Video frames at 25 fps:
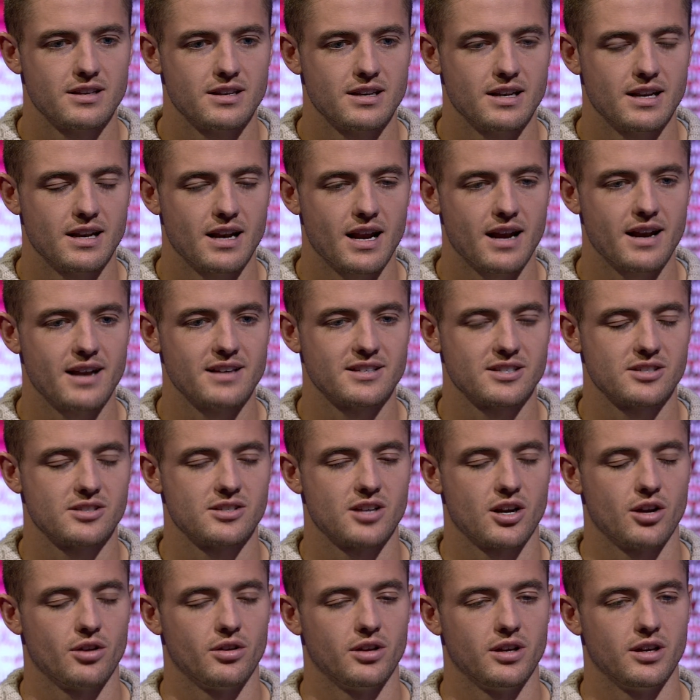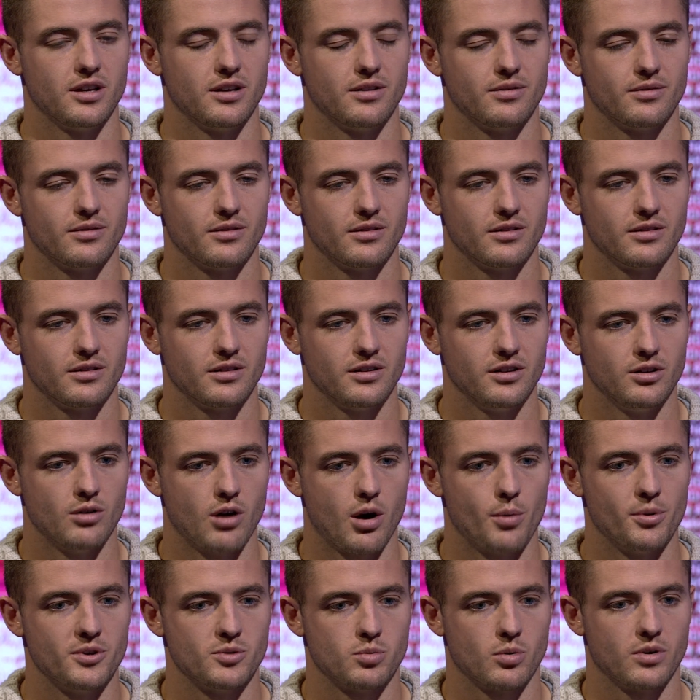not necessarily
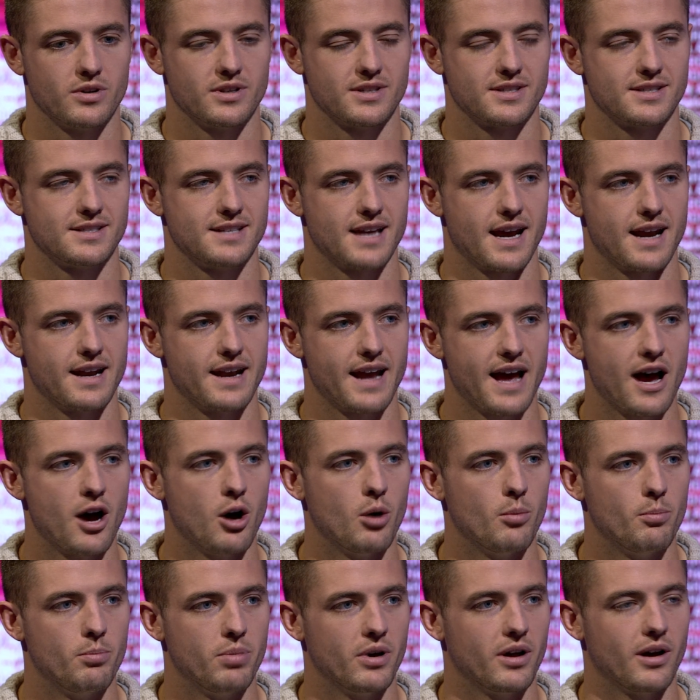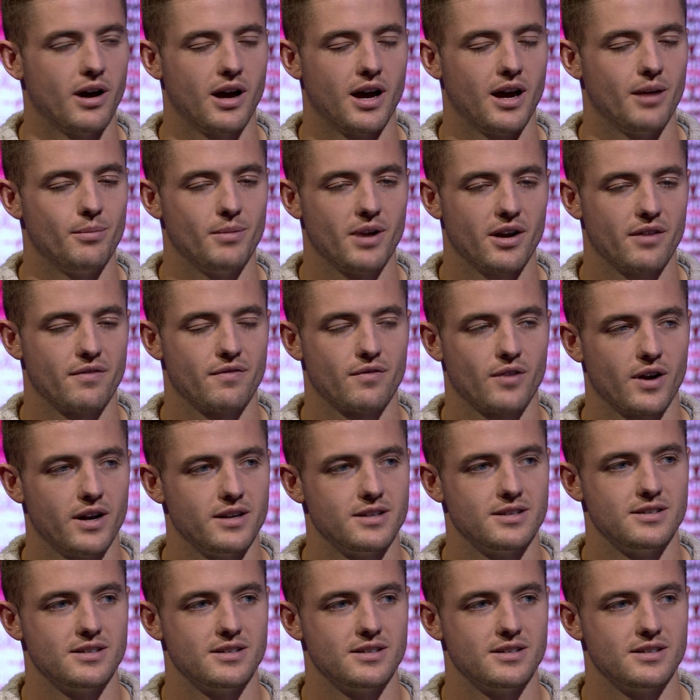always wanted to stand out, but I'm not afraid to